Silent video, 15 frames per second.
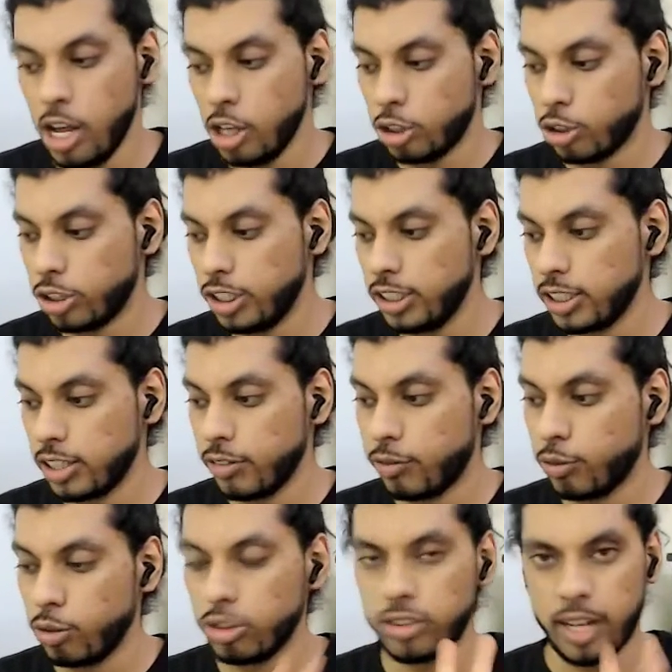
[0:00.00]
So these are the
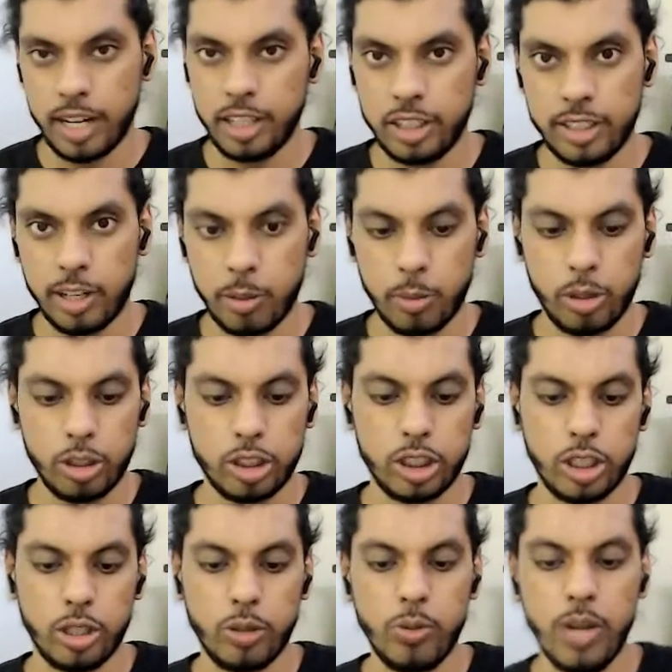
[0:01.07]
4 strategies that I'm going to
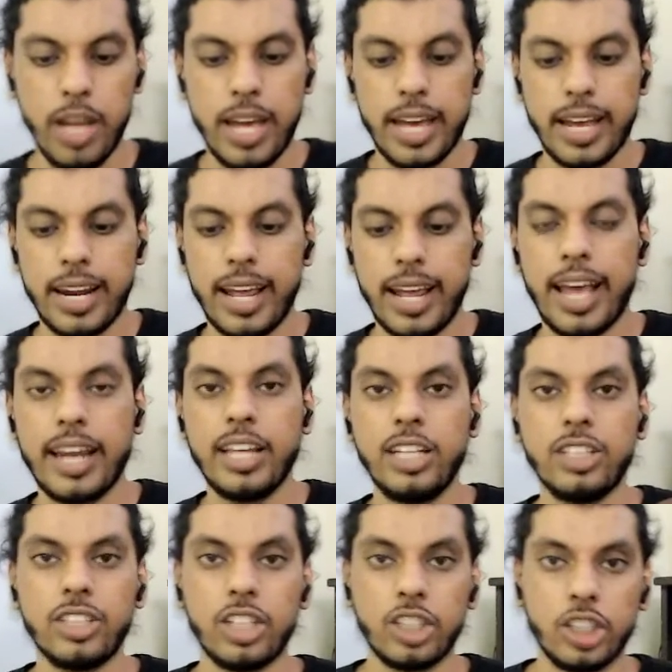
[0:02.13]
share you in any
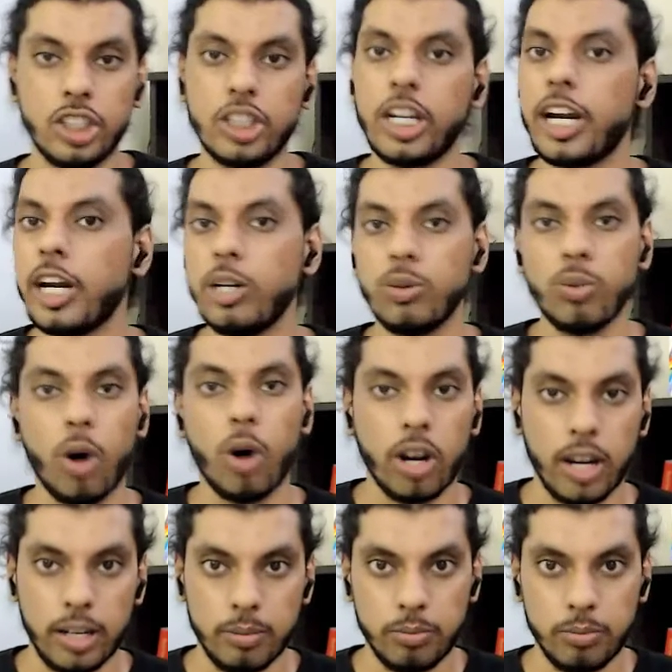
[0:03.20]
session that I do
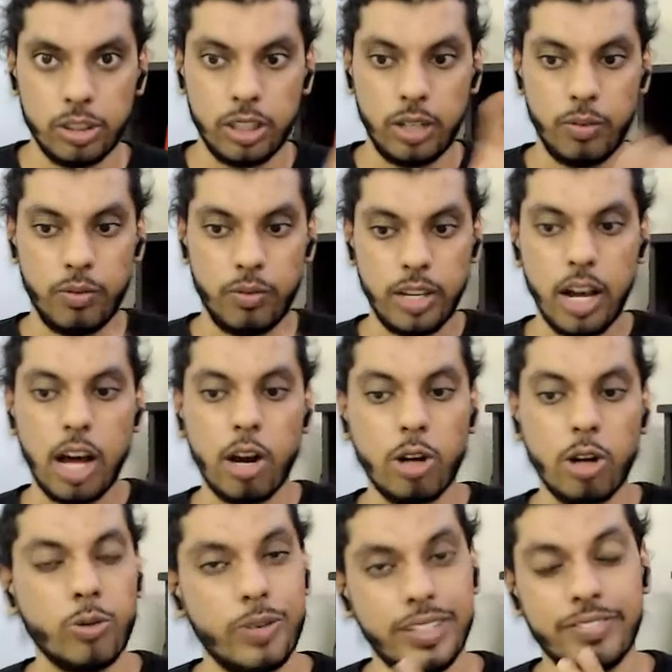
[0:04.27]
online. Say we are
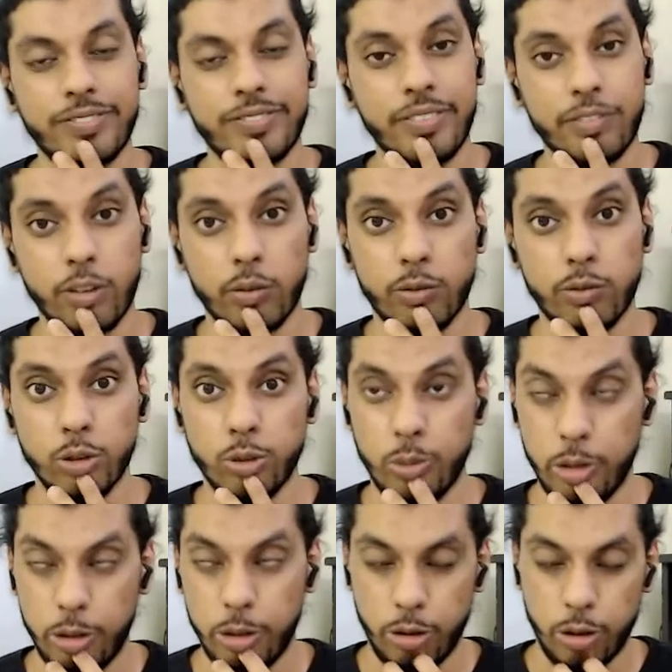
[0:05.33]
on 25th of June
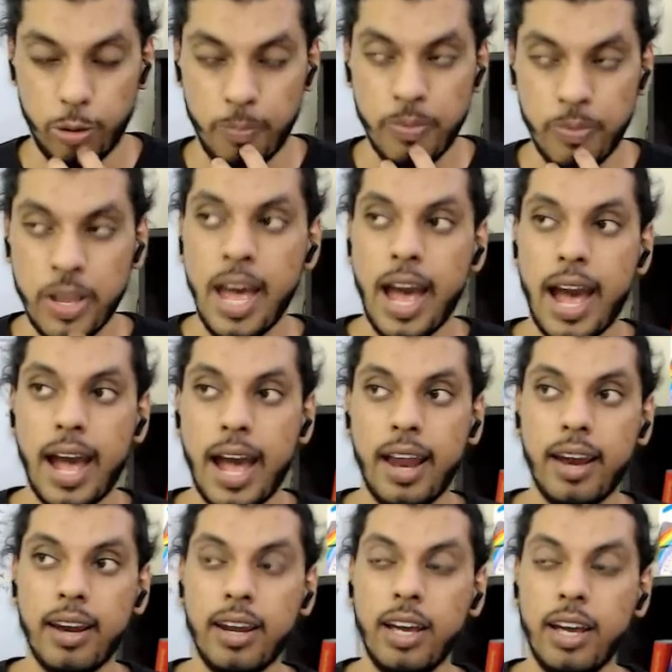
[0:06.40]
2022,
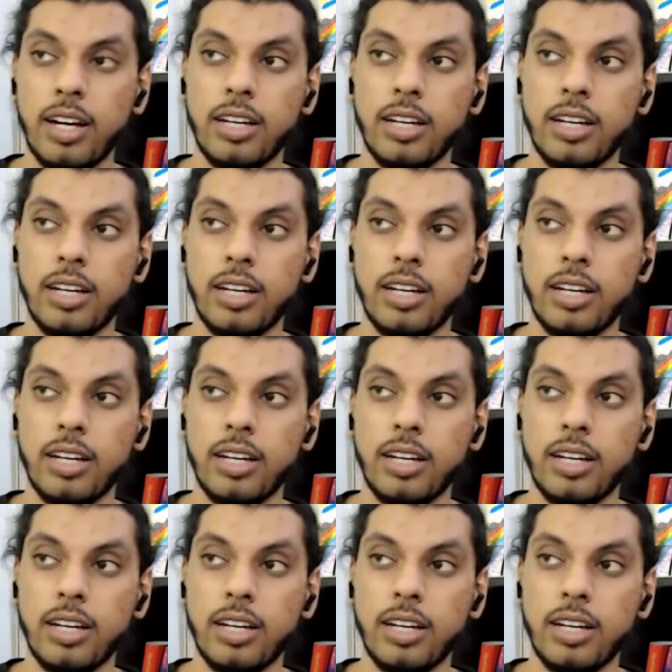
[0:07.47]
and